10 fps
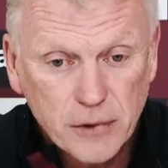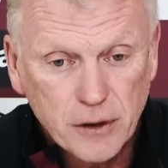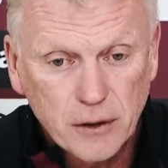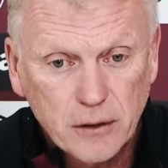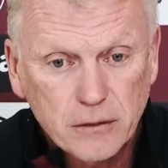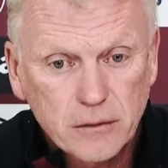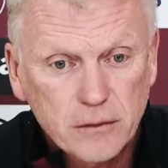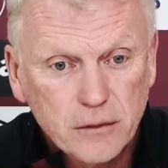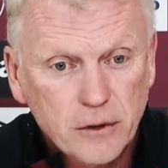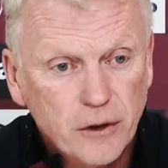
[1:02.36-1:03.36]
So
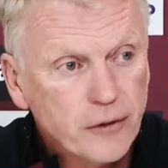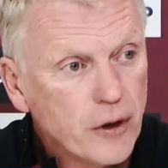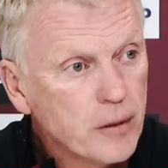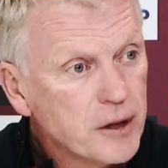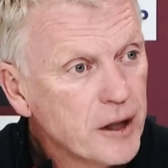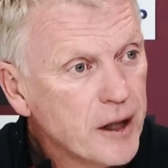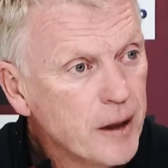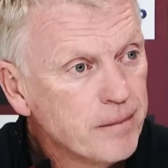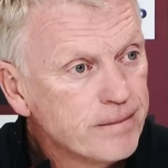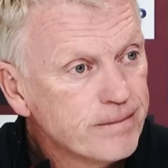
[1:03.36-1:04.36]
we'll look forward to the game.